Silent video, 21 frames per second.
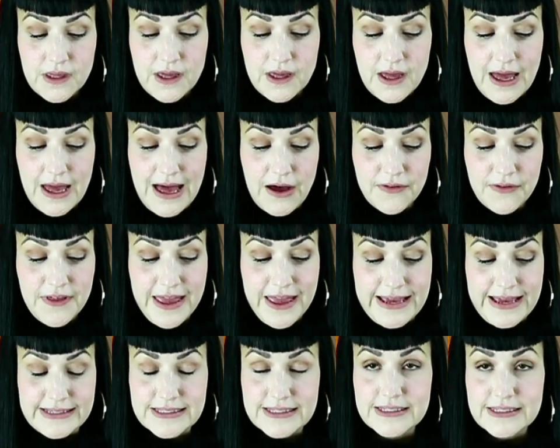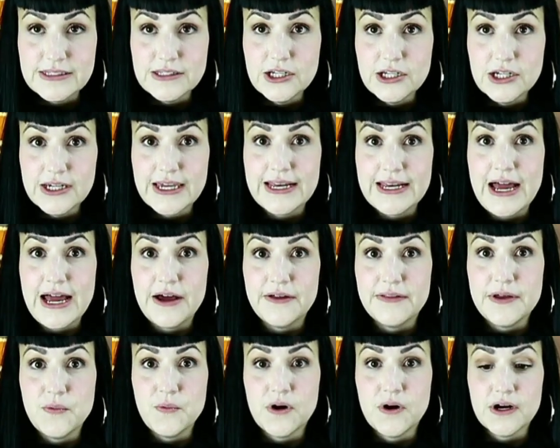how the aces look and how
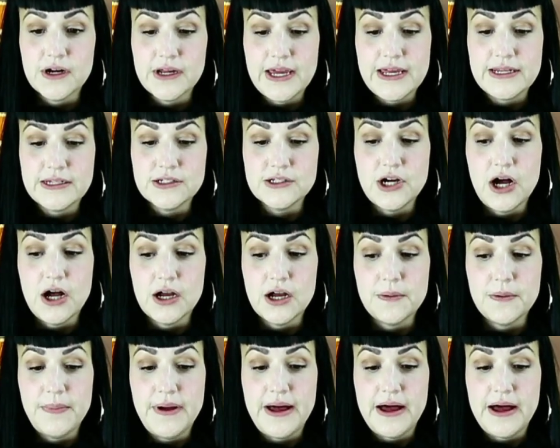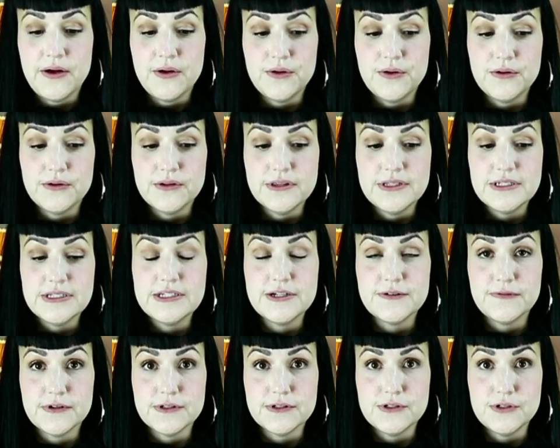they work, and talk about the
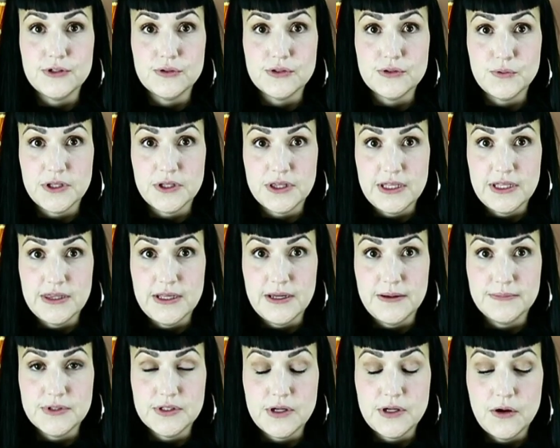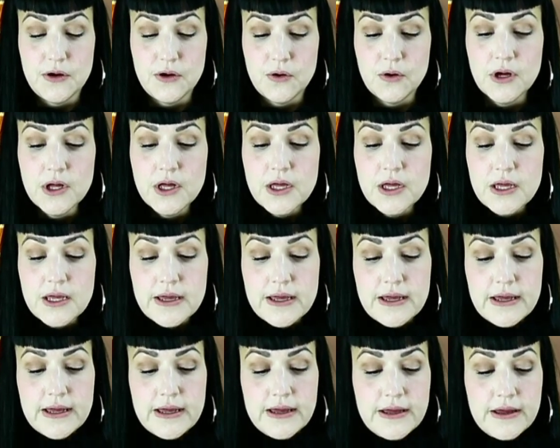different suits within them. So
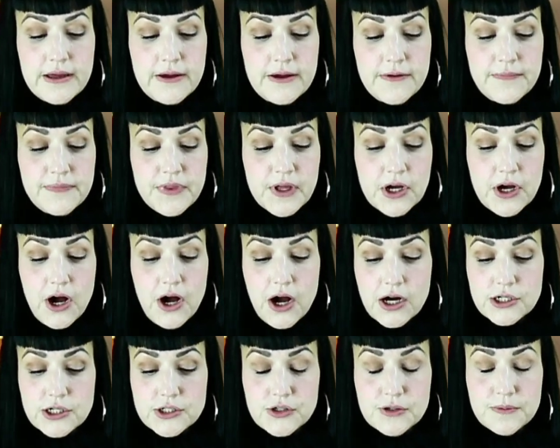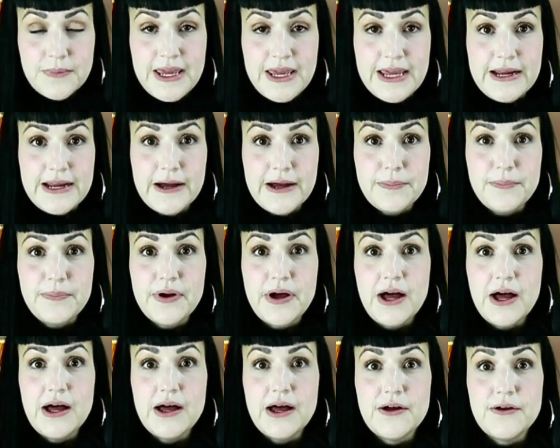the cards are made up
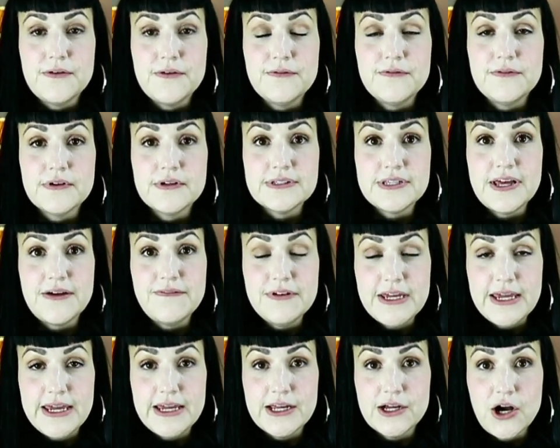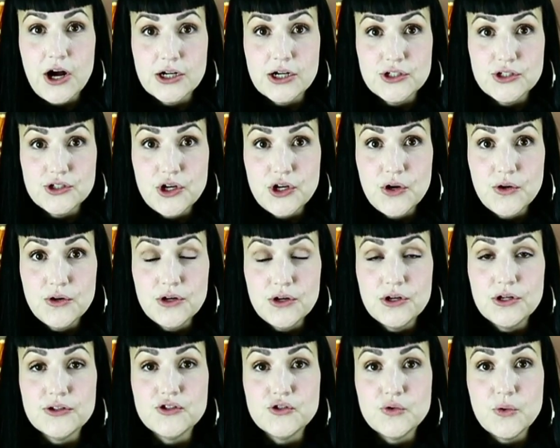of 78 cards
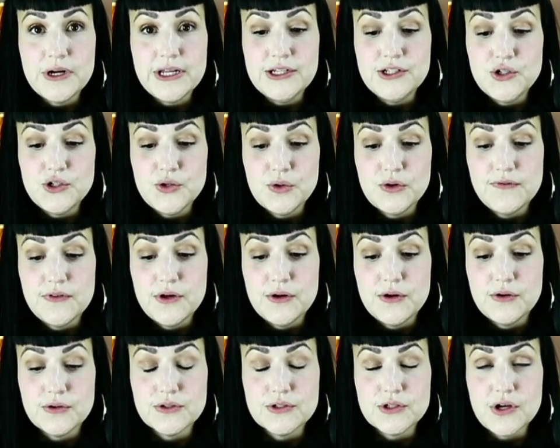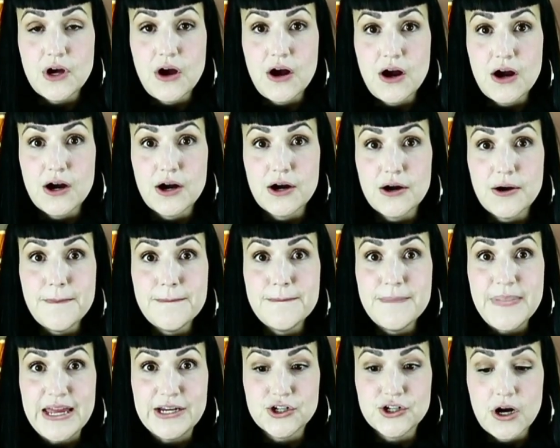total. 22 of those are
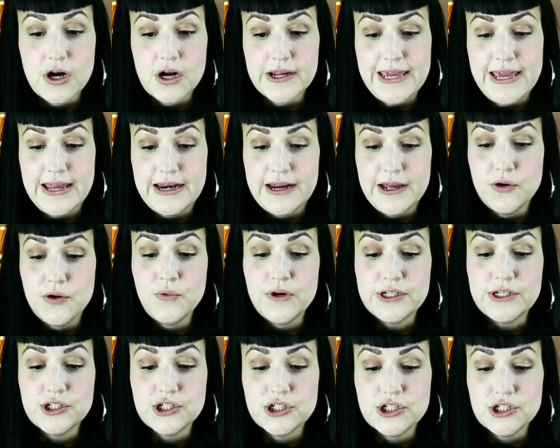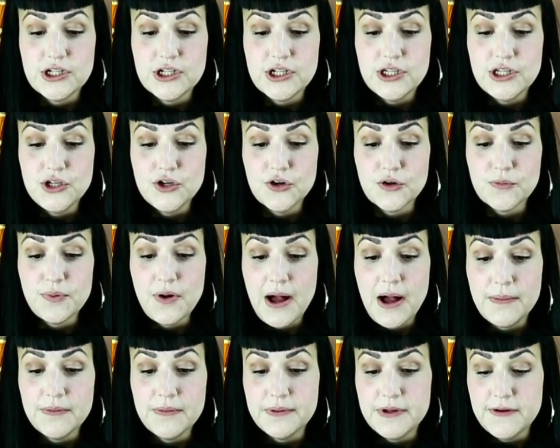major arcana, which you're
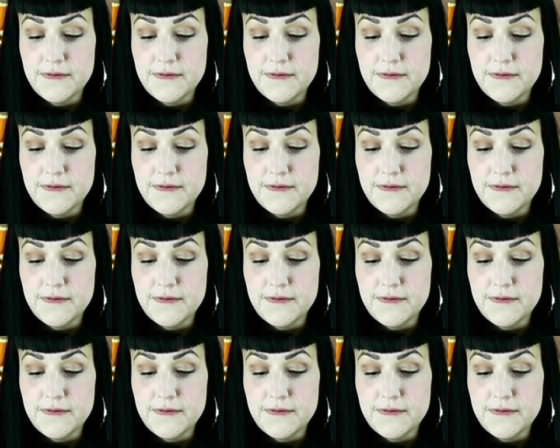probably